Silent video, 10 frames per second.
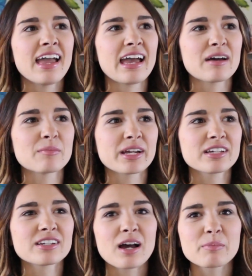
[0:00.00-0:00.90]
And I
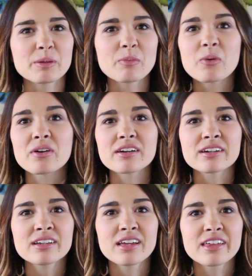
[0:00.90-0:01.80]
cannot be
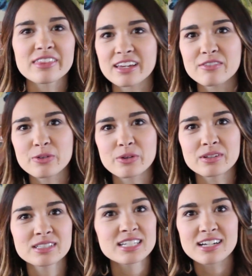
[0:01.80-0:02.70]
more
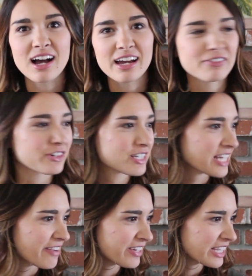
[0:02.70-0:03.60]
thankful to God for
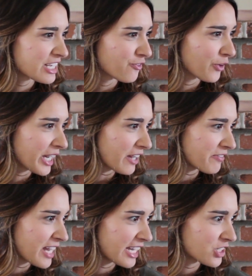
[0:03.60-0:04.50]
saving this freak
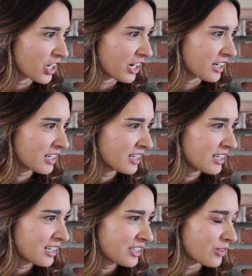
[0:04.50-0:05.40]
of nature.
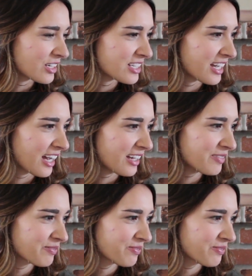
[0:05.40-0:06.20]
You want to say hi?